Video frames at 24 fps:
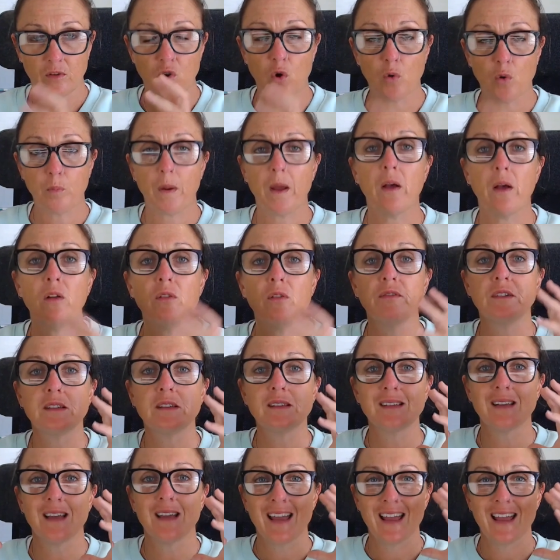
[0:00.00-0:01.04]
Your
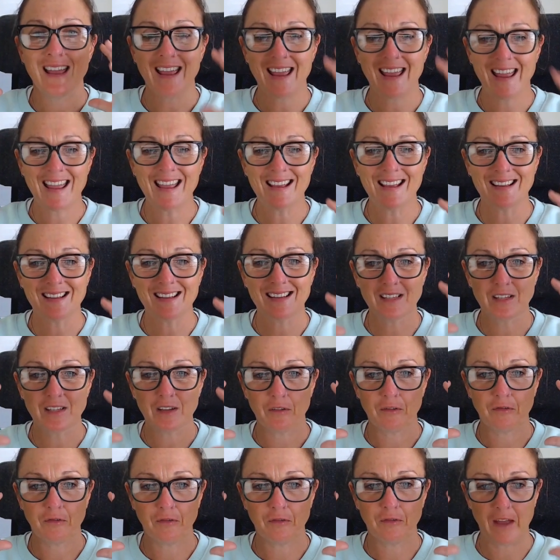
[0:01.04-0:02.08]
pelvis is
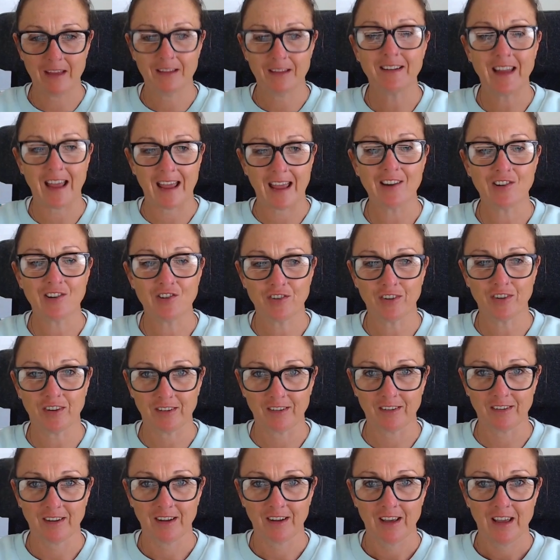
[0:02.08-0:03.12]

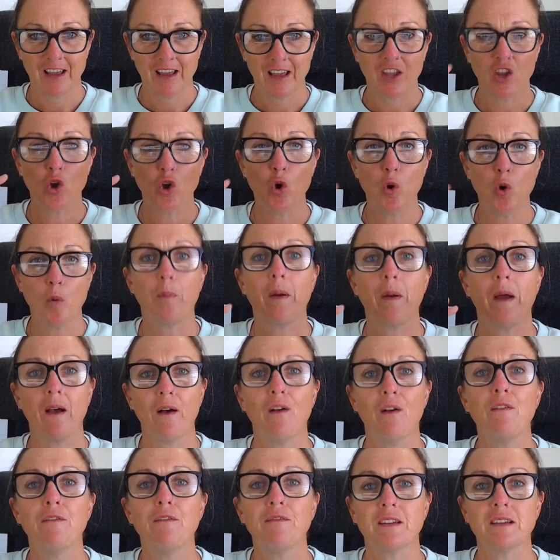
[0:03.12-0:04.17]
foundation. Your
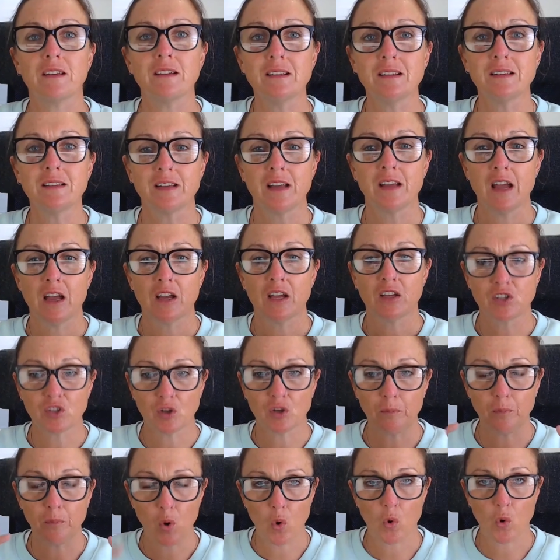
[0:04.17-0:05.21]
pelvis
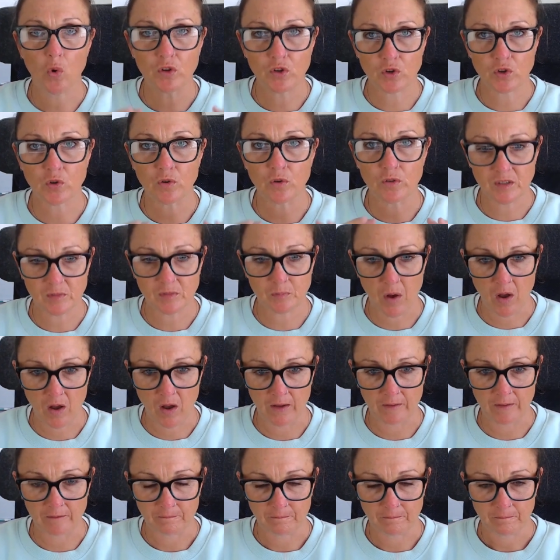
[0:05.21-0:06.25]
supports your
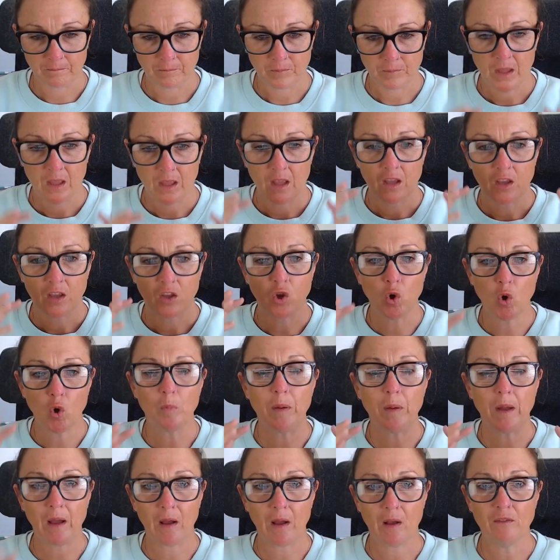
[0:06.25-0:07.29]
spine. Your
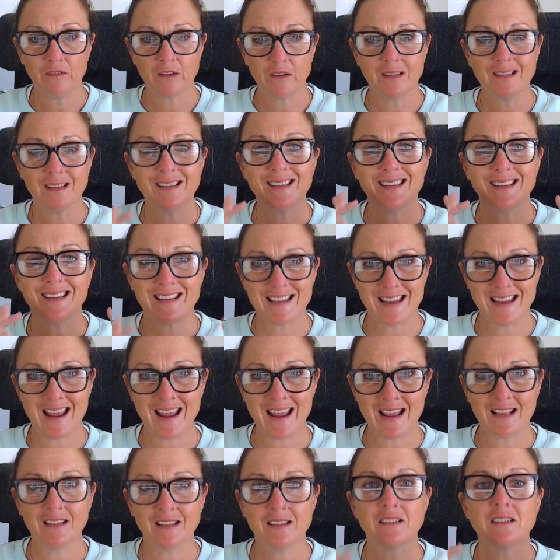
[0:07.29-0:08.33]
pelvis
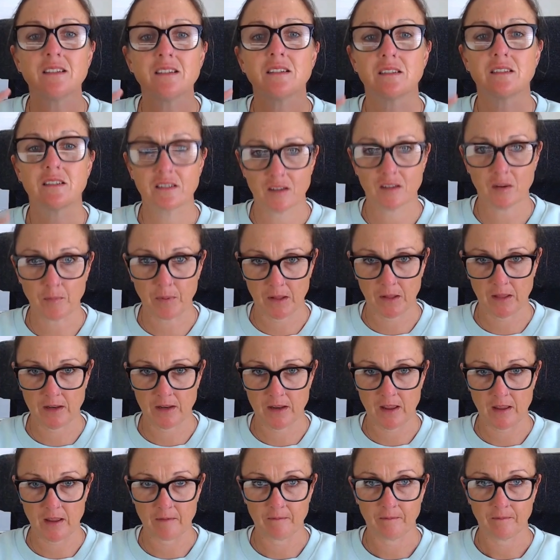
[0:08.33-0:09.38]
needs
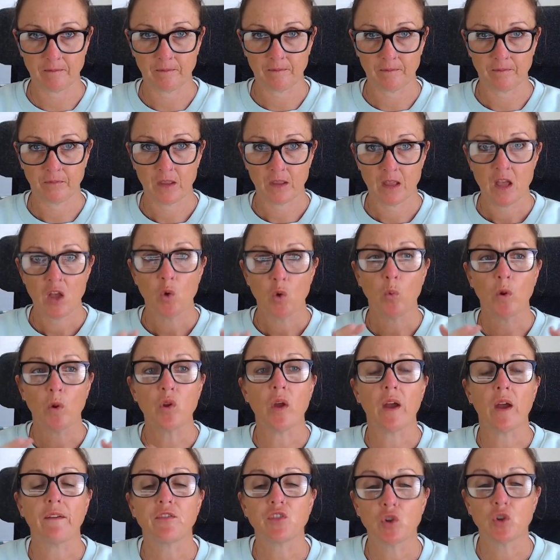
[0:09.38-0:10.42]
stability. When
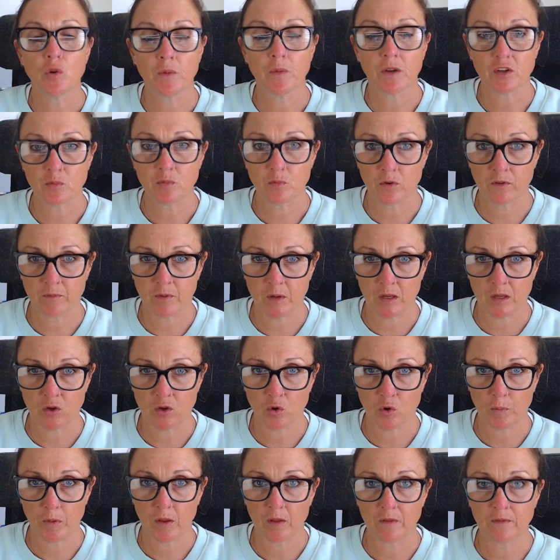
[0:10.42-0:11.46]
you have too much movement in
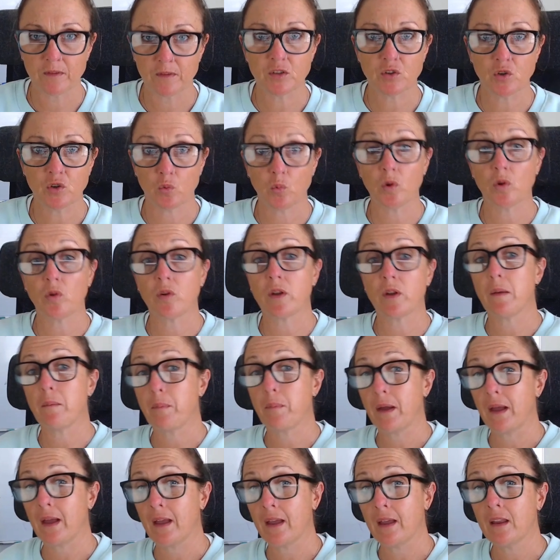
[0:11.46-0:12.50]
your pelvis, you will
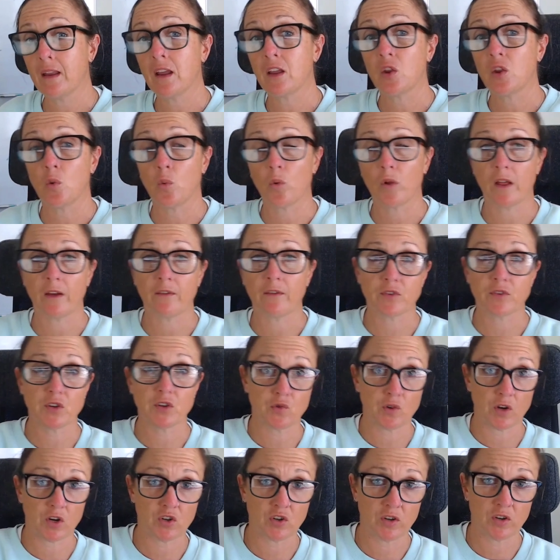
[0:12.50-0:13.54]
get pain and you will have
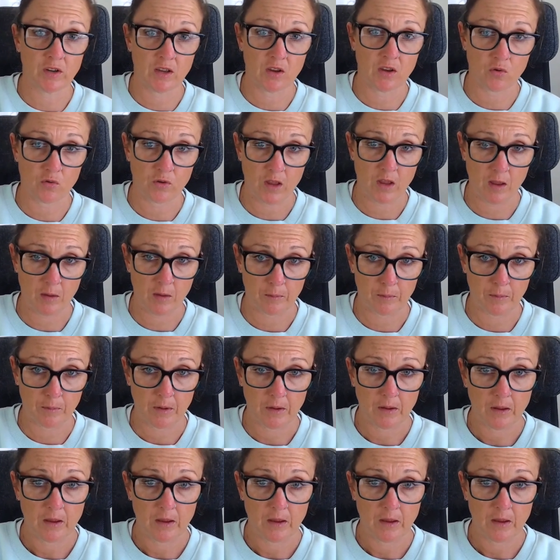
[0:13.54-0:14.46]
restriction in your hip.